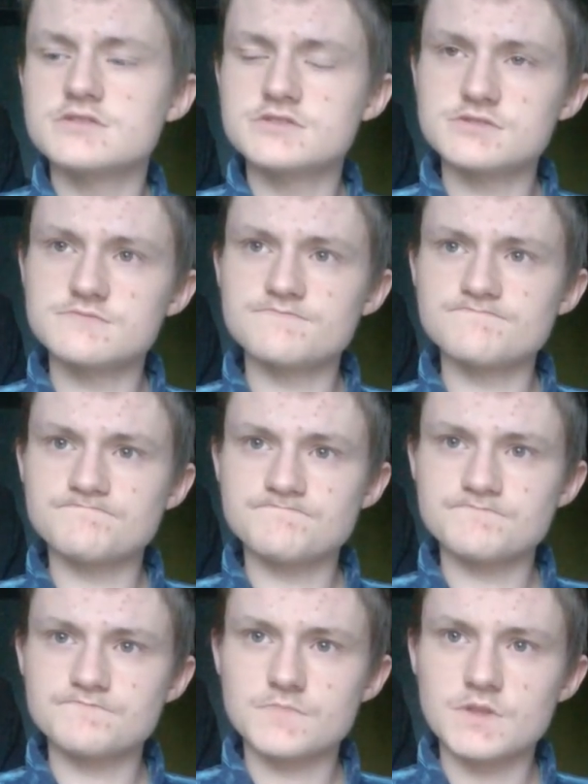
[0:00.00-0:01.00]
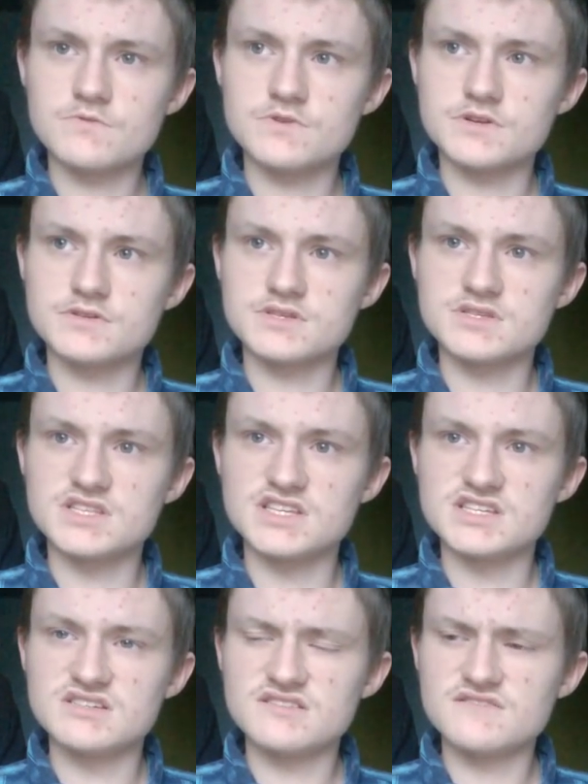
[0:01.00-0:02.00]
what else is
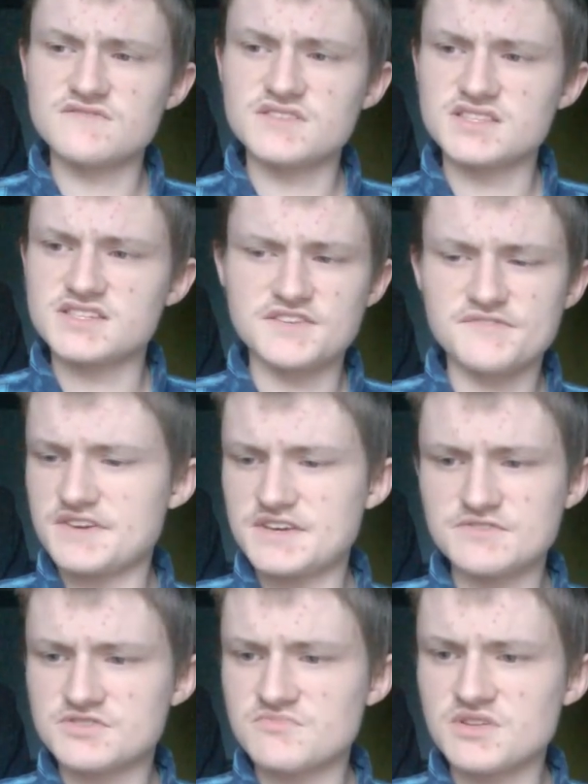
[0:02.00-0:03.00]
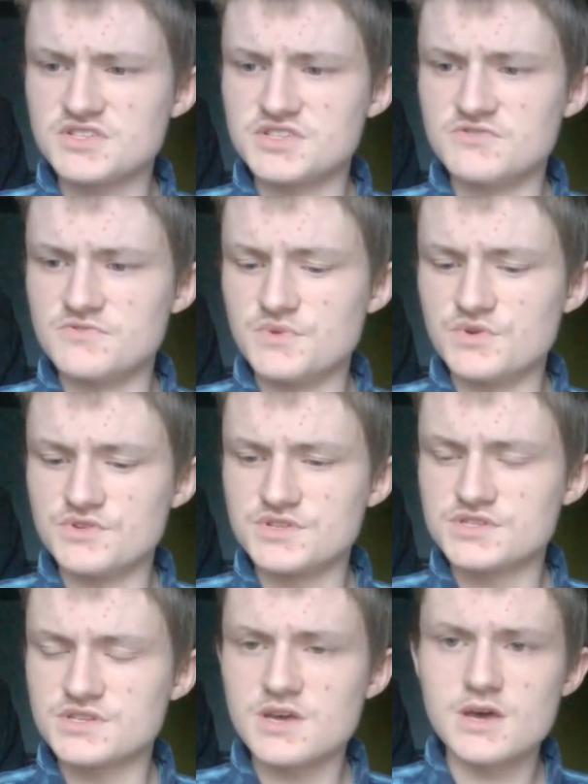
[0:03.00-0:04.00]
there? I don't think there's anything else to mention, to be
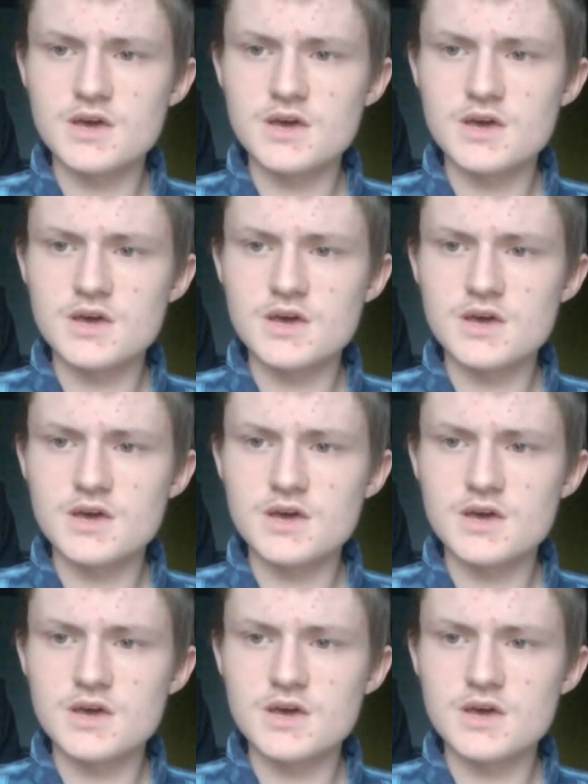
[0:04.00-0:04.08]
honest.